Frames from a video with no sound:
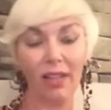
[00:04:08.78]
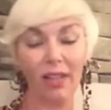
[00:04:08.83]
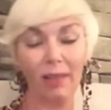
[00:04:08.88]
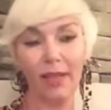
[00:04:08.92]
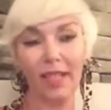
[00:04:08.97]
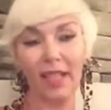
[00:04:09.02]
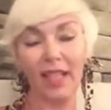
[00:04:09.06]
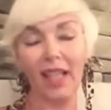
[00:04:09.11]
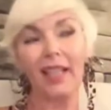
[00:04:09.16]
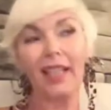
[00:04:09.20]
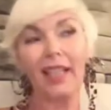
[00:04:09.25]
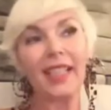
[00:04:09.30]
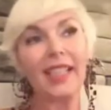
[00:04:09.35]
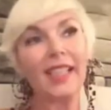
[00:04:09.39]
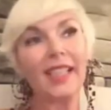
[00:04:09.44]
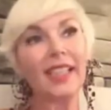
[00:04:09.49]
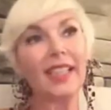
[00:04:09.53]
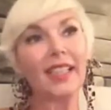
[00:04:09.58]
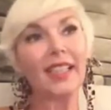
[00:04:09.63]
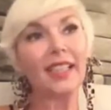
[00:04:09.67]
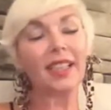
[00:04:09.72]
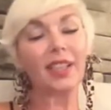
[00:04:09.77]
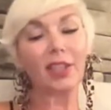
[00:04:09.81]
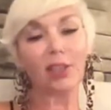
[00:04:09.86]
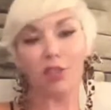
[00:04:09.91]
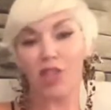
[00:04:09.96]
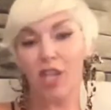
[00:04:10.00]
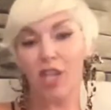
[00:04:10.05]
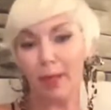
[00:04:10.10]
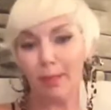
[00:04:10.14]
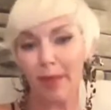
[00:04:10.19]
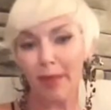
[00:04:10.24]
And I'm like,
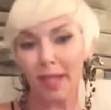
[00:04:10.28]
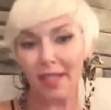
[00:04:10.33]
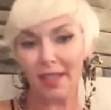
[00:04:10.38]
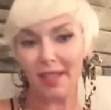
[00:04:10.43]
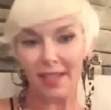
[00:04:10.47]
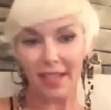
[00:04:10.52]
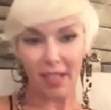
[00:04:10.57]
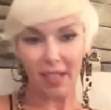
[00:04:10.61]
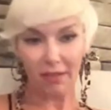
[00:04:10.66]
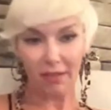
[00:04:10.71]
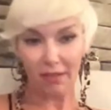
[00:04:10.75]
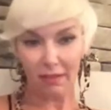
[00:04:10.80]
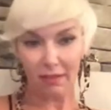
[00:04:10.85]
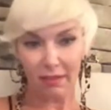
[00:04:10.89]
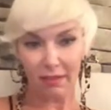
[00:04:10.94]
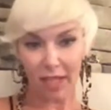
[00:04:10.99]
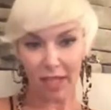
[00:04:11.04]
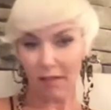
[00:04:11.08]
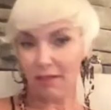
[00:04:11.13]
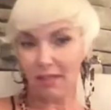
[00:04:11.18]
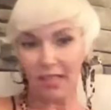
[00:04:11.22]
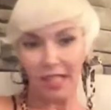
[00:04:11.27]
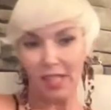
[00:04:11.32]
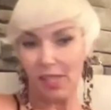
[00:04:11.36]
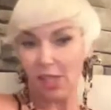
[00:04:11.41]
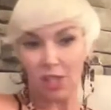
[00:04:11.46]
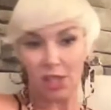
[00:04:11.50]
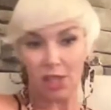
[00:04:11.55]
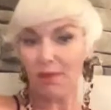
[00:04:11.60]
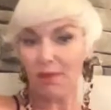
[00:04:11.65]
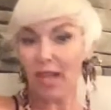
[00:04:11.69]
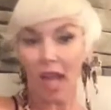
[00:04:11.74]
champions, they don't need to
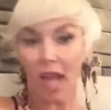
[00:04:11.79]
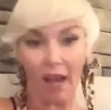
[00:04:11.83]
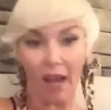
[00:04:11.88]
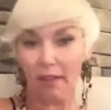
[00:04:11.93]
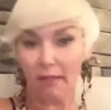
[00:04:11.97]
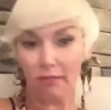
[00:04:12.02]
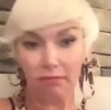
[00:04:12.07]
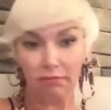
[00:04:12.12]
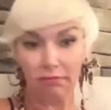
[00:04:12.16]
do that,